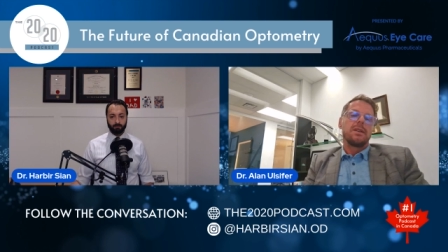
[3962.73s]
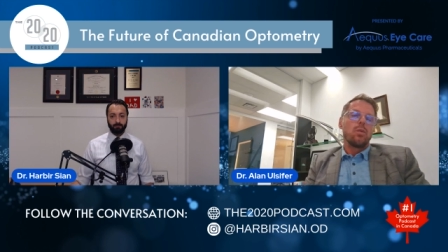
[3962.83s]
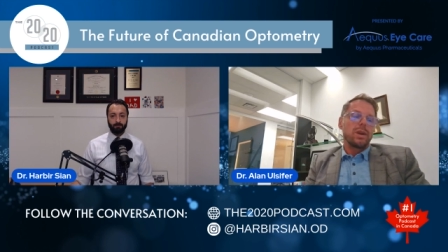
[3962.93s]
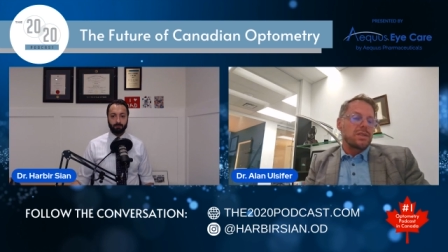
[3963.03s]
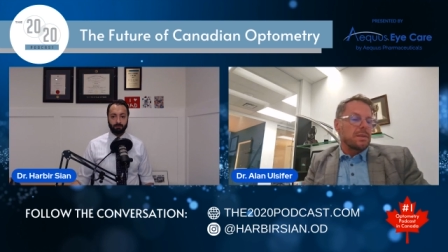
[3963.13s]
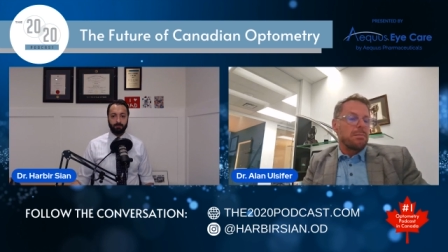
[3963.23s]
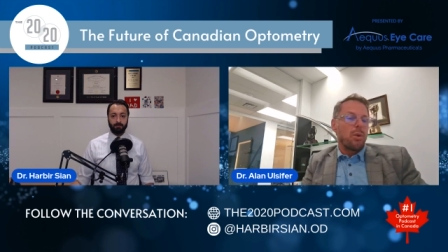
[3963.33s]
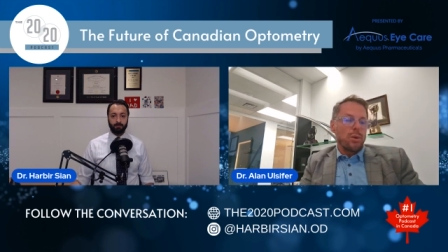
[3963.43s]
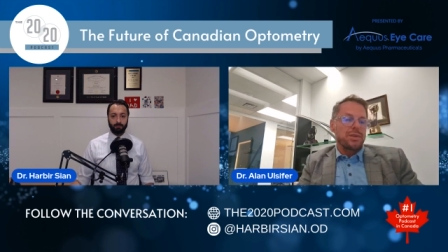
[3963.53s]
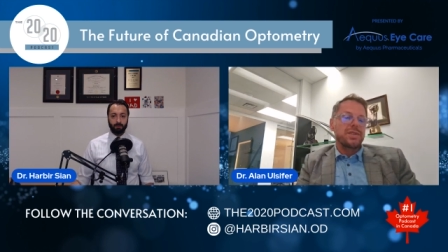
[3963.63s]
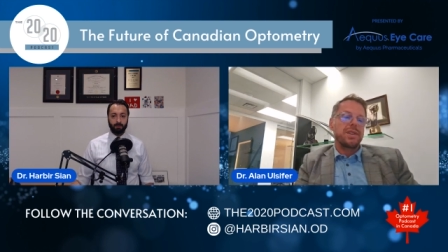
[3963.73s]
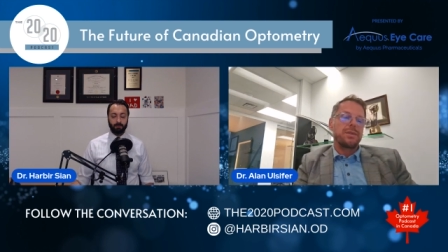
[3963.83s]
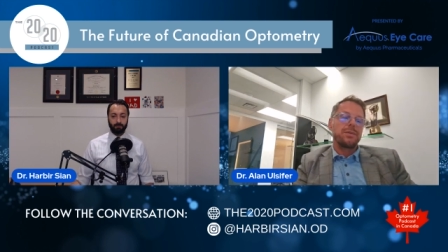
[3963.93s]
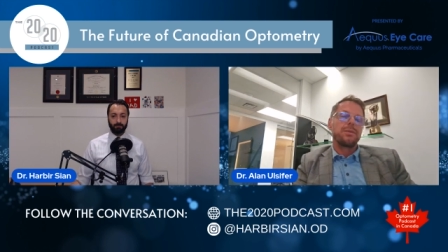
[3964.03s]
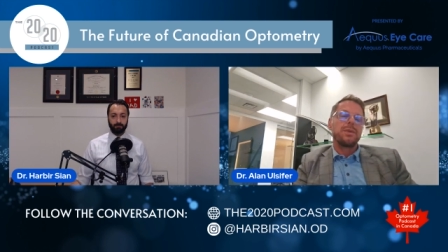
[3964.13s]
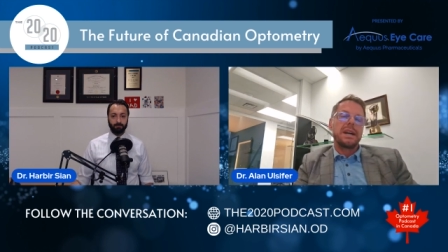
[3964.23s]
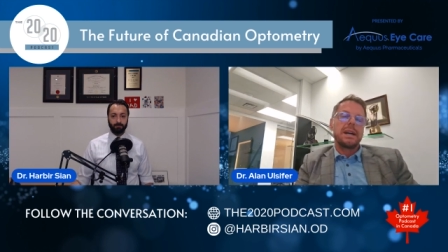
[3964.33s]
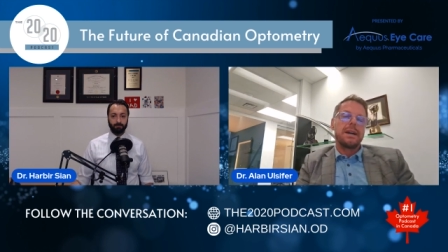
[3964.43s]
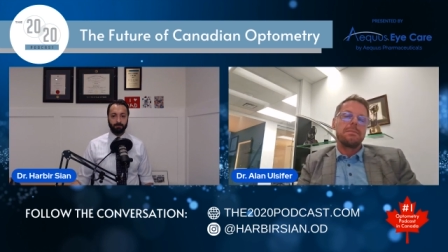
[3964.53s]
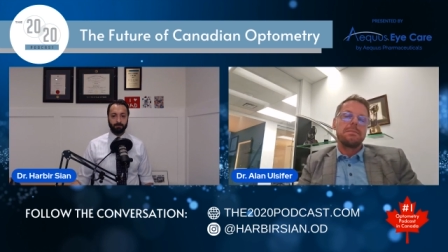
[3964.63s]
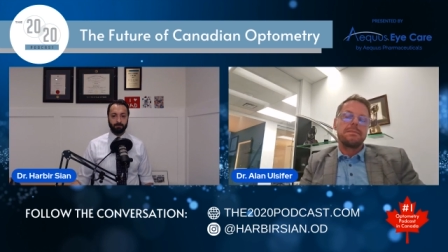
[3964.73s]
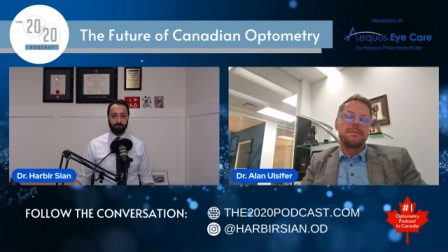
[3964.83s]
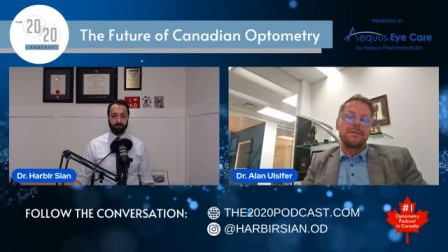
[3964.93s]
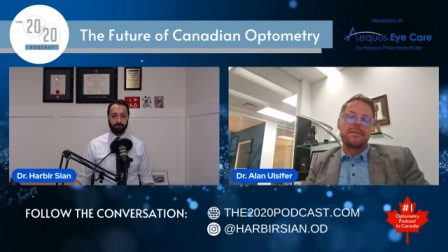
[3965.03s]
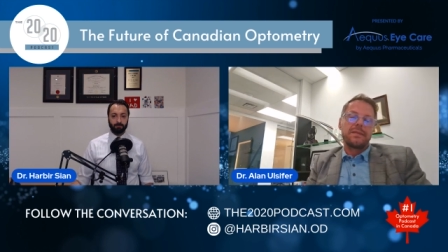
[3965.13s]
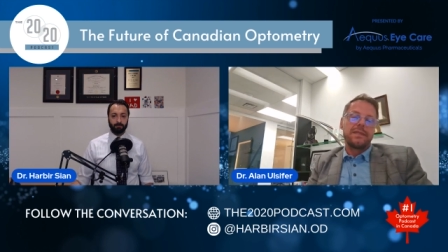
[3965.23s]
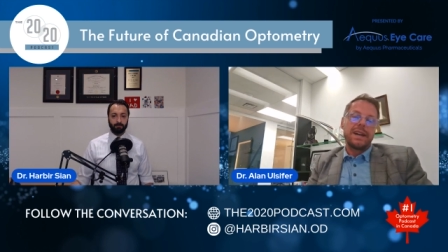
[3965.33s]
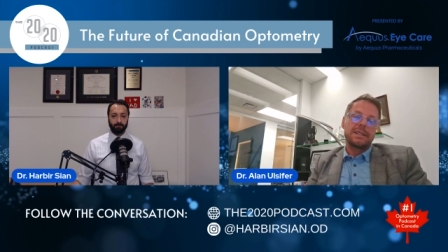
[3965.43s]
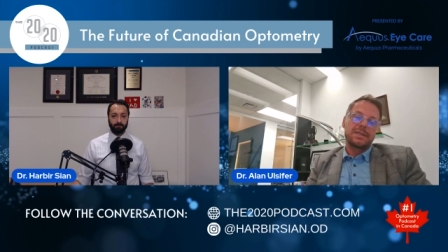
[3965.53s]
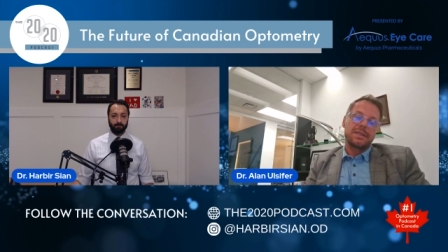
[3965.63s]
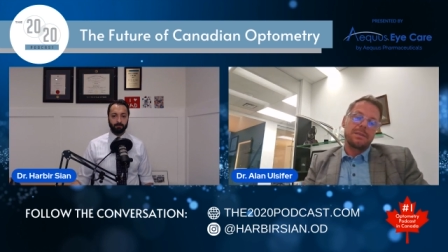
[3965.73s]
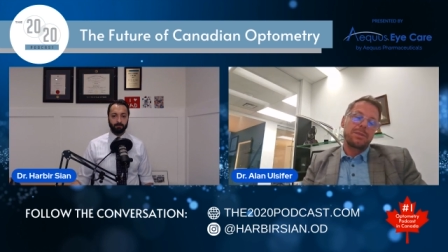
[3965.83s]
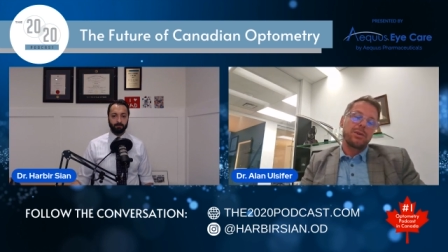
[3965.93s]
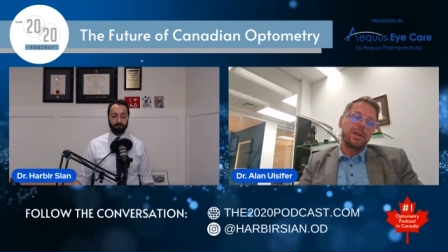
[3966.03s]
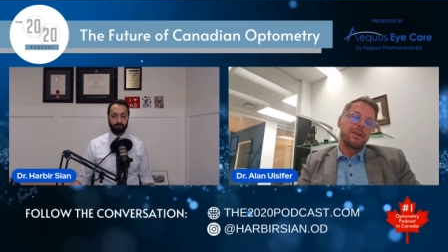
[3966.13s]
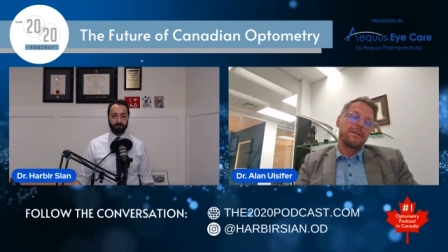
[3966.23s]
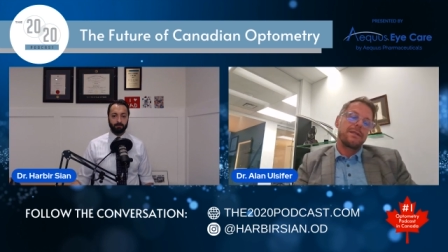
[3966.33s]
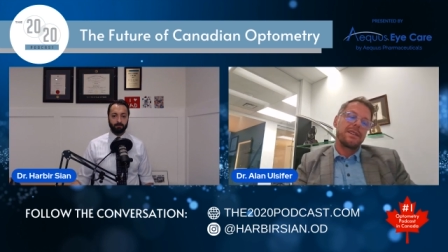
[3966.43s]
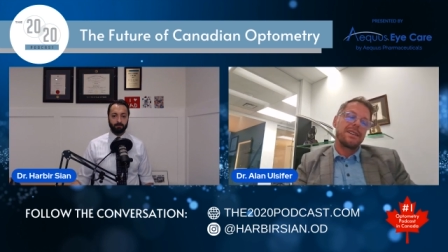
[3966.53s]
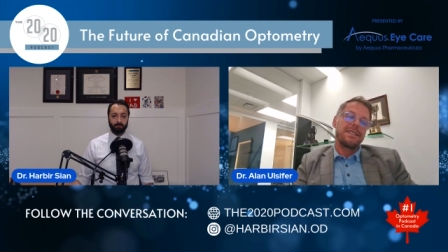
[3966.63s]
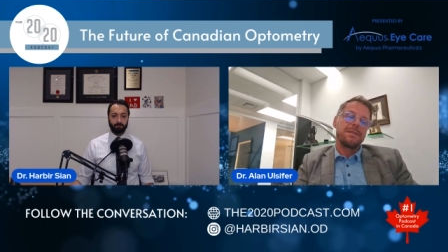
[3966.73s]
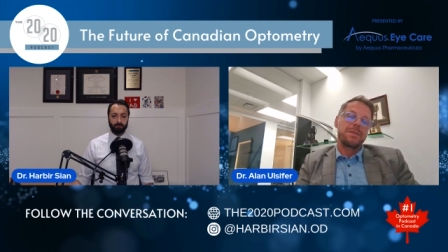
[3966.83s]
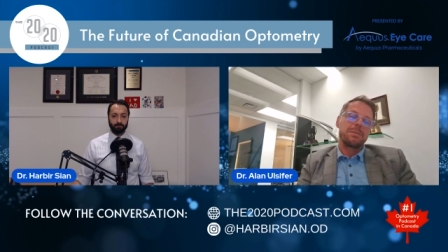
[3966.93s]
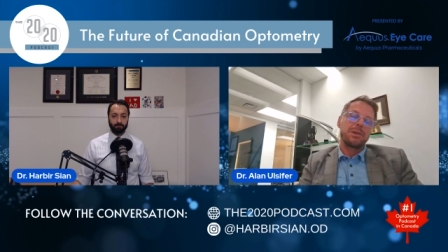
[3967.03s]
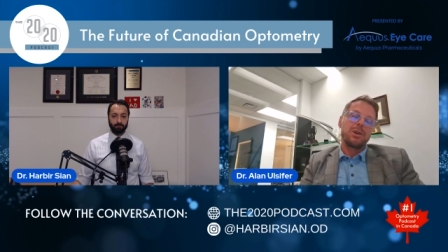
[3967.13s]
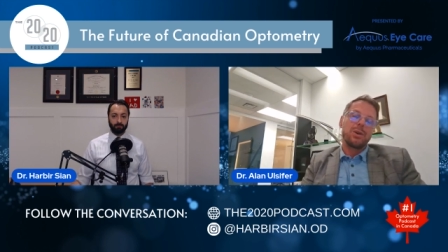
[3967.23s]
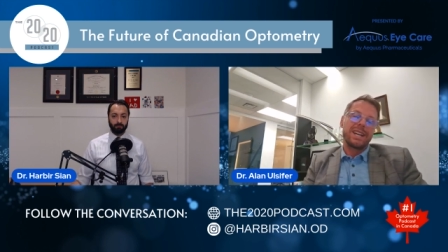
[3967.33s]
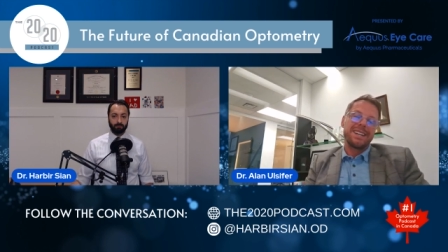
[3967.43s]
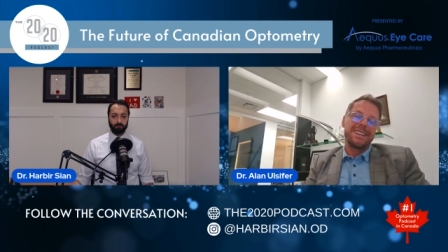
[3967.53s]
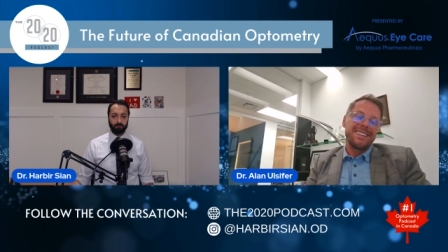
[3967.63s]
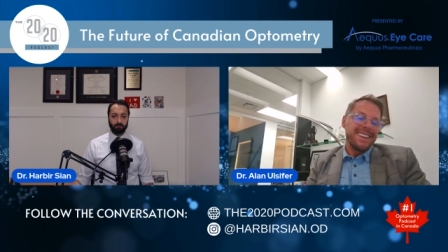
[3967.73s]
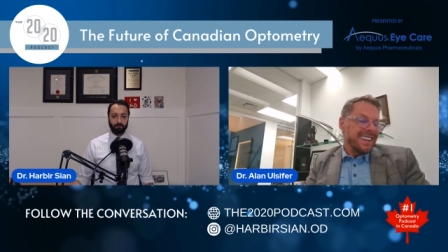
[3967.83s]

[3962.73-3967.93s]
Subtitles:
What's important to you? That's the beauty of the people going in.